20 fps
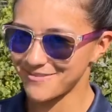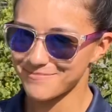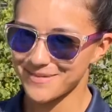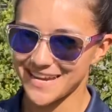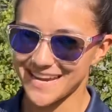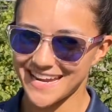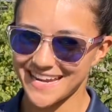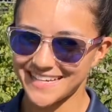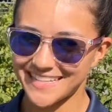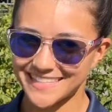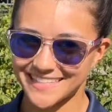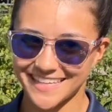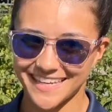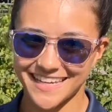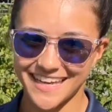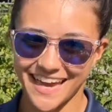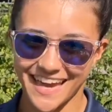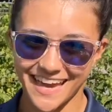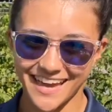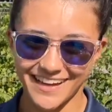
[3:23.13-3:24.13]
beans and
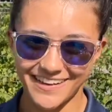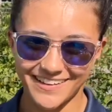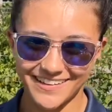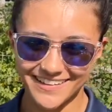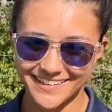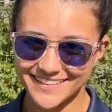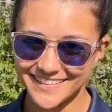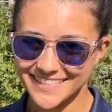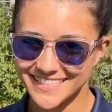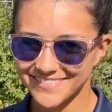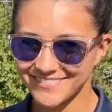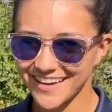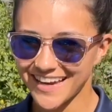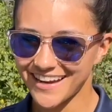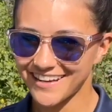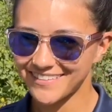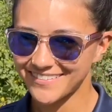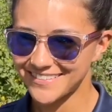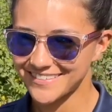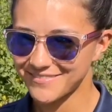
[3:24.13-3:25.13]
kale and
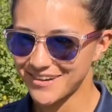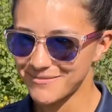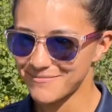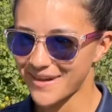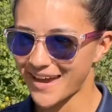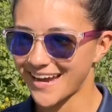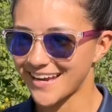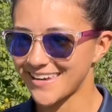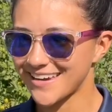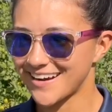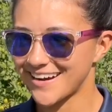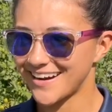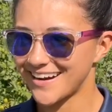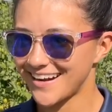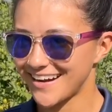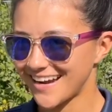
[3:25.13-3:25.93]
tomatoes in my backyard,